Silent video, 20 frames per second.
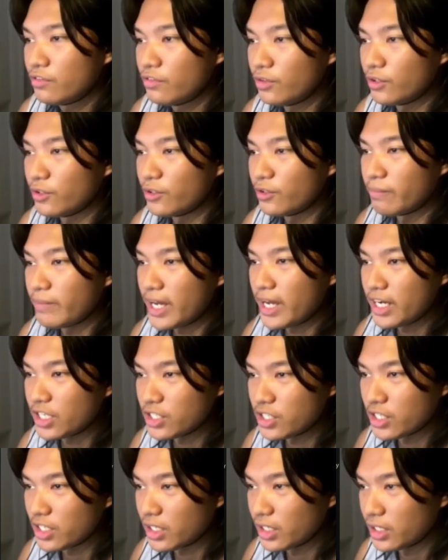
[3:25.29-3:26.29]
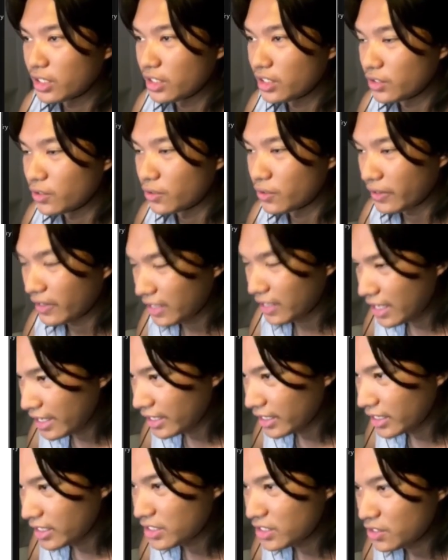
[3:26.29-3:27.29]
for managing your
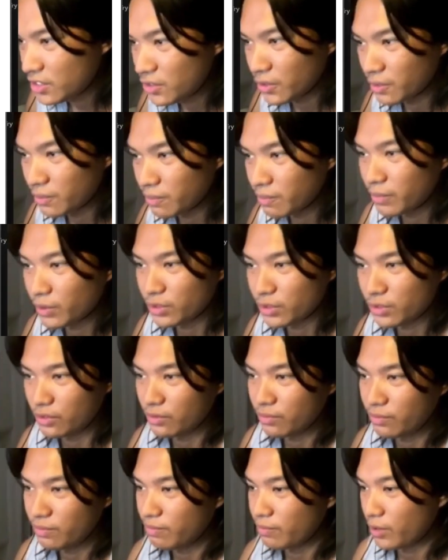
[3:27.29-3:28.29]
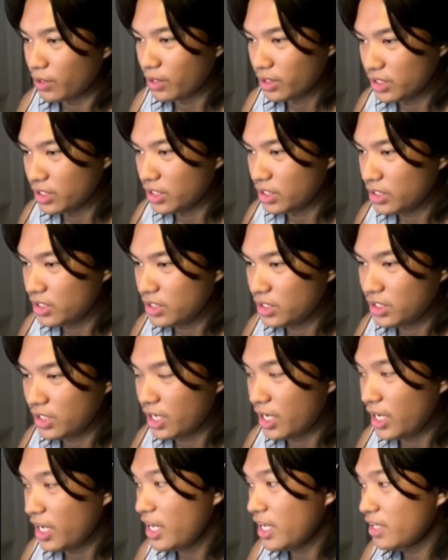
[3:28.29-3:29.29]
clients, your personal projects,
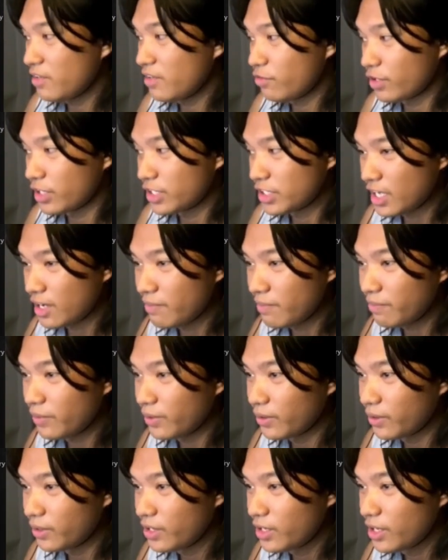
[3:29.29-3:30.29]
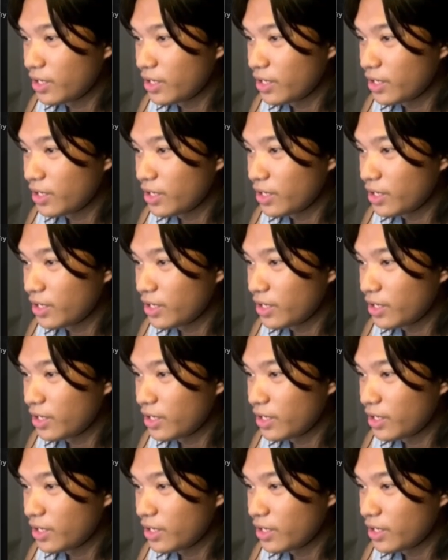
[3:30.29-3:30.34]
and for example,